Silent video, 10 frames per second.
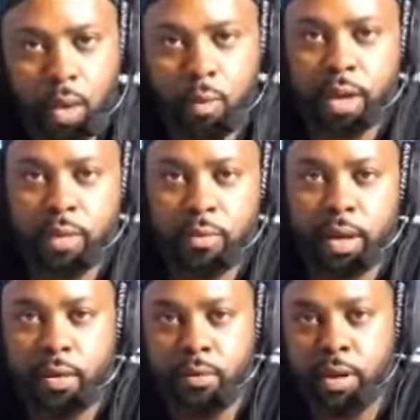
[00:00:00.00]

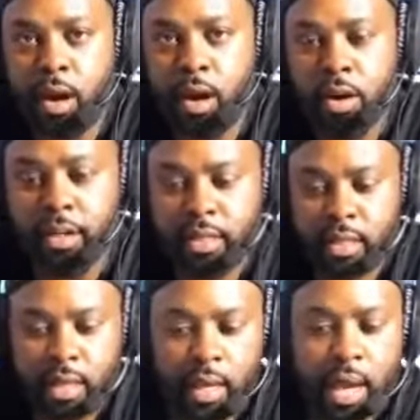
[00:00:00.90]
when artists
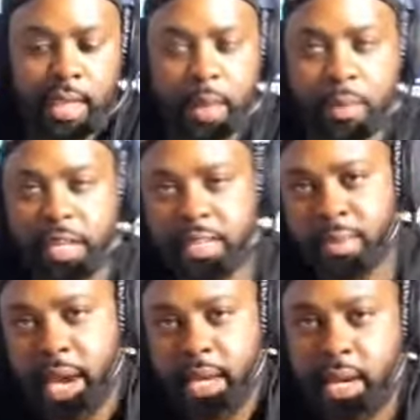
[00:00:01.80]
got their budget
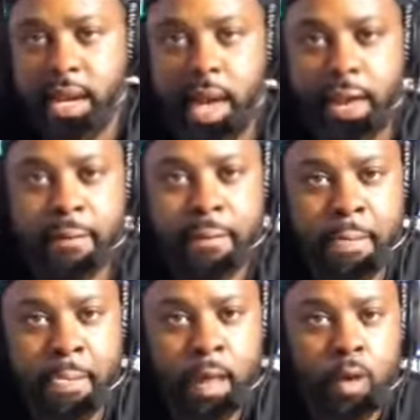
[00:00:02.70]
back in the day,
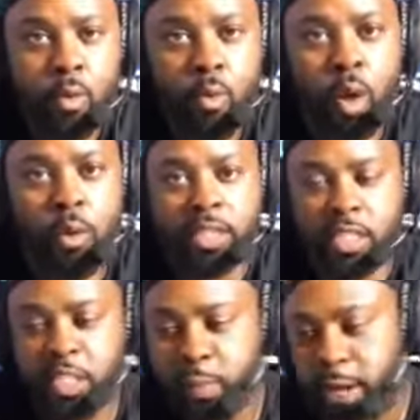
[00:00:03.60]
what was
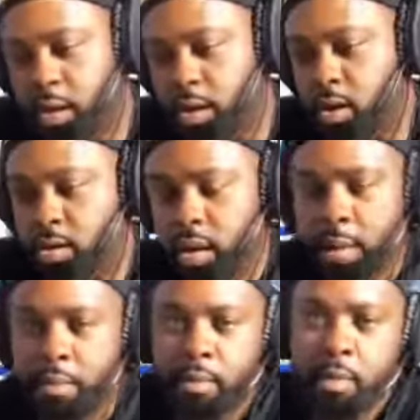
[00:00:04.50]
it spent on?
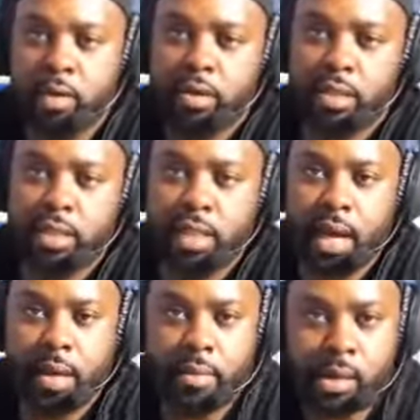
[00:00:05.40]
Like most of the
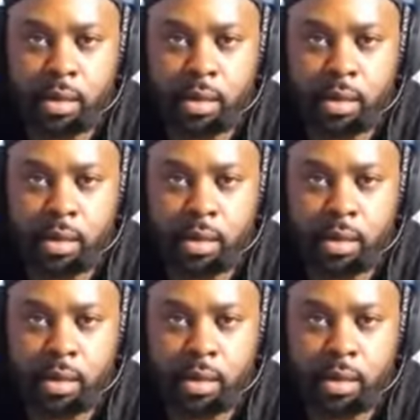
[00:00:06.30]
time,